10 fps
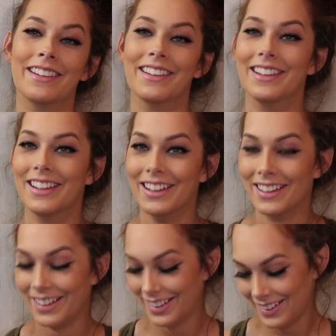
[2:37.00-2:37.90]

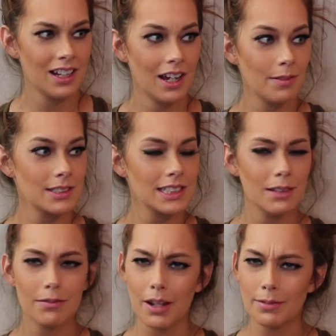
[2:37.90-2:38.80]
I've been,
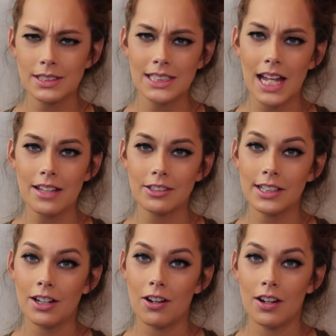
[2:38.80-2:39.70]
I've been
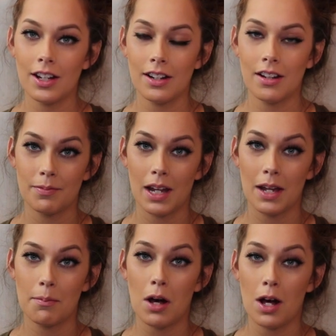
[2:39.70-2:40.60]
slathering on
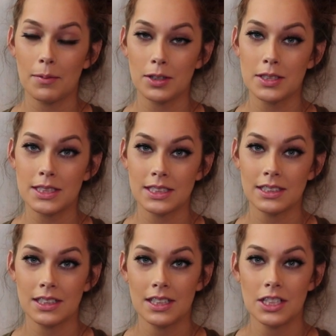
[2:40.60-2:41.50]
my Palmer's
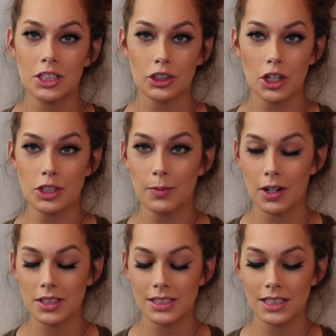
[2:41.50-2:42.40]
Stretch
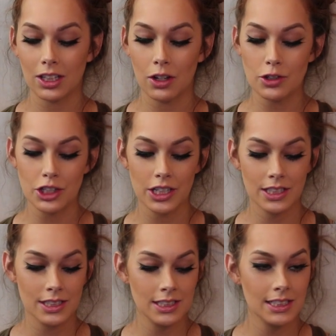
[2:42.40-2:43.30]
Marks
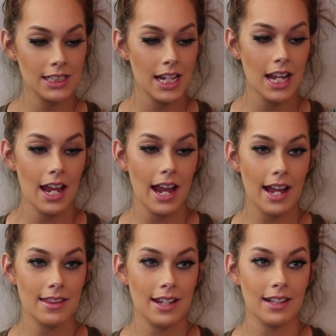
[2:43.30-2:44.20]
lotions
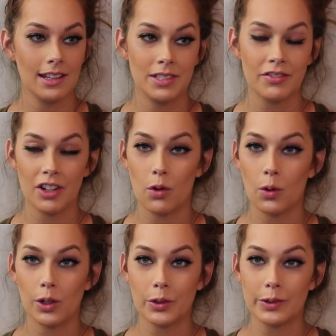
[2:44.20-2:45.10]
and then different
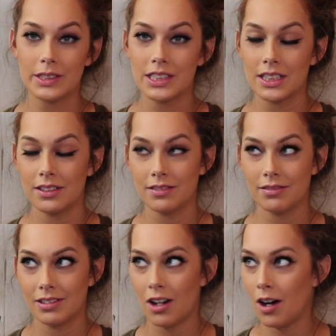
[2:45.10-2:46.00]
oils
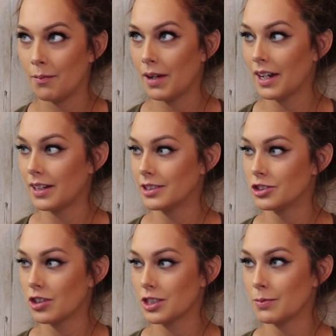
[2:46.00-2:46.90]
combating
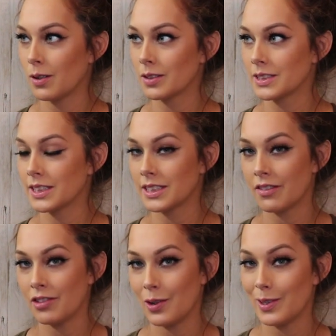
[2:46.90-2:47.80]
stretch marks because
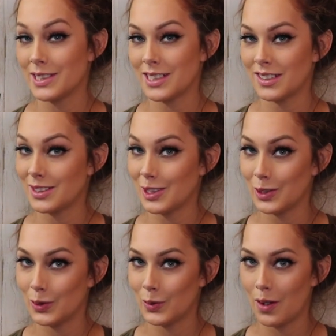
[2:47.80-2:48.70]
I've noticed
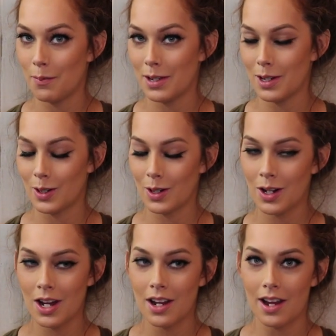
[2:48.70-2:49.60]
two
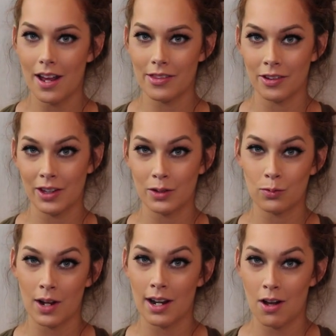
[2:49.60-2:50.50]
appear and they're like
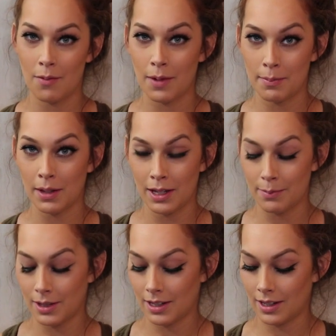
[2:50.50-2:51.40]
right on my belly
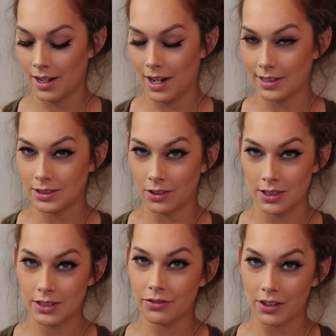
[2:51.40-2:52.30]
button and I
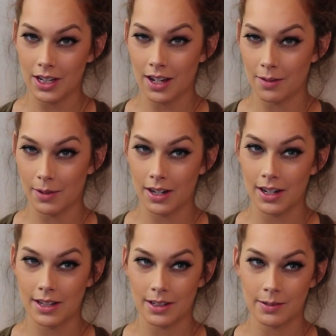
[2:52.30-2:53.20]
started to freak out about
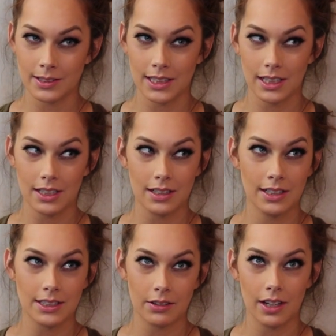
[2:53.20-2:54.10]
it and then I was like
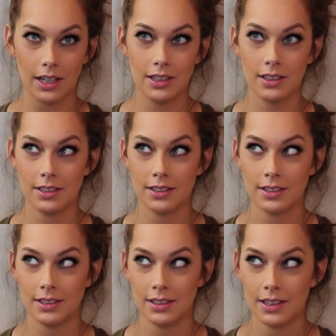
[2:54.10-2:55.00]
it's okay
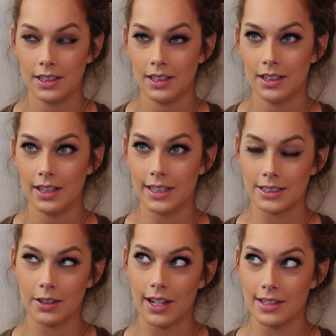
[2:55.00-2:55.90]

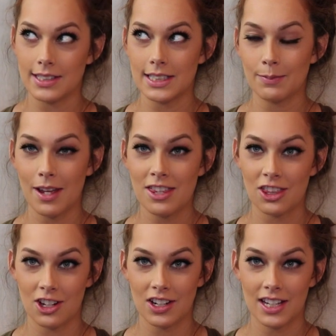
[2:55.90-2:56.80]
it's okay this is my
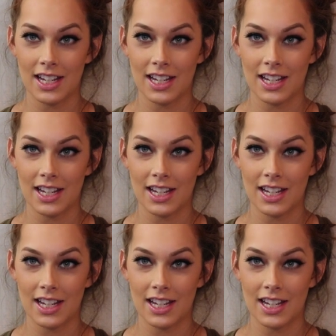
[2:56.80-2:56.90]
third